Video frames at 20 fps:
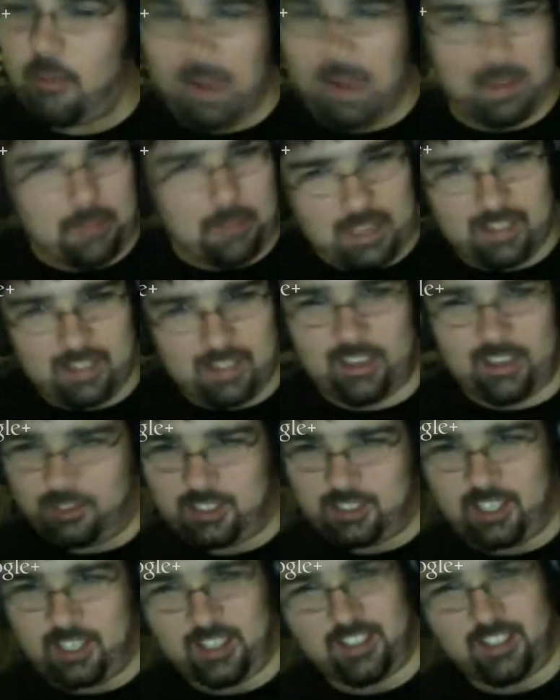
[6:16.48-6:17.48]
might be a little
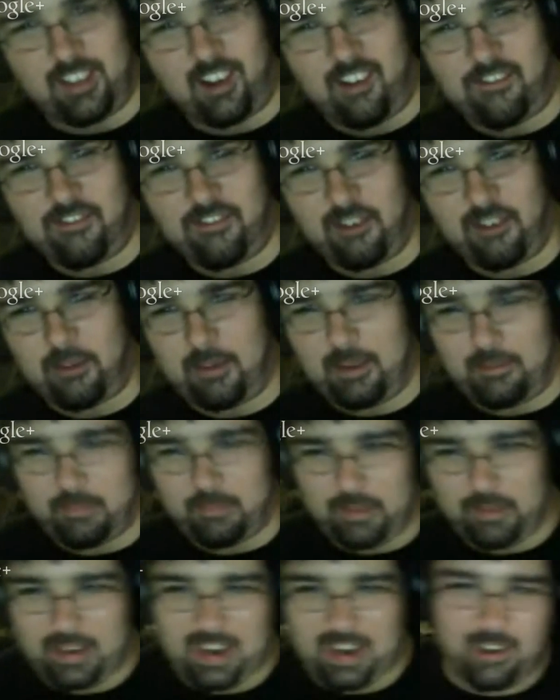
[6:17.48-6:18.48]
ticked off from it,
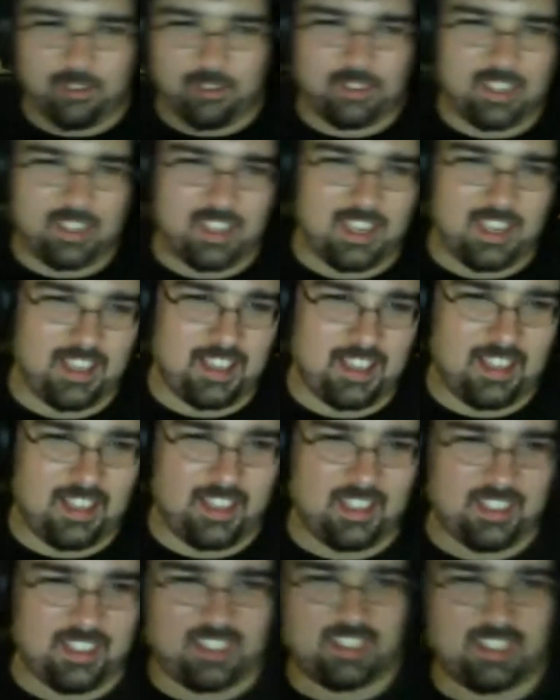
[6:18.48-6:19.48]
but I don't think
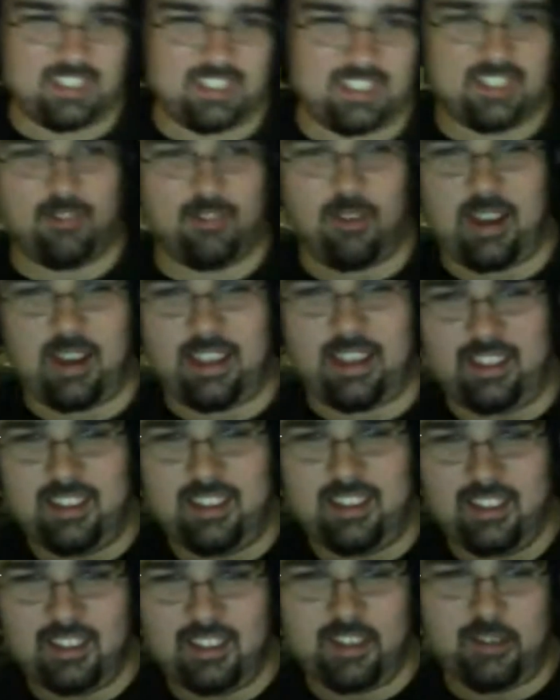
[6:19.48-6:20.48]
he's quite
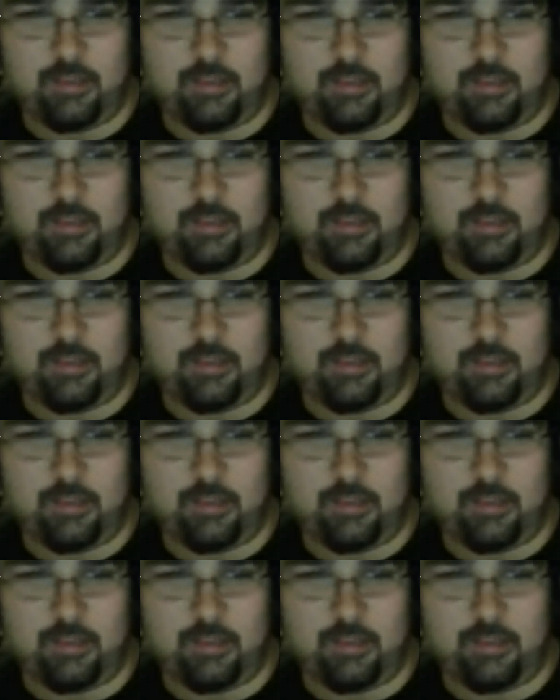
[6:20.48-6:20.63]
Little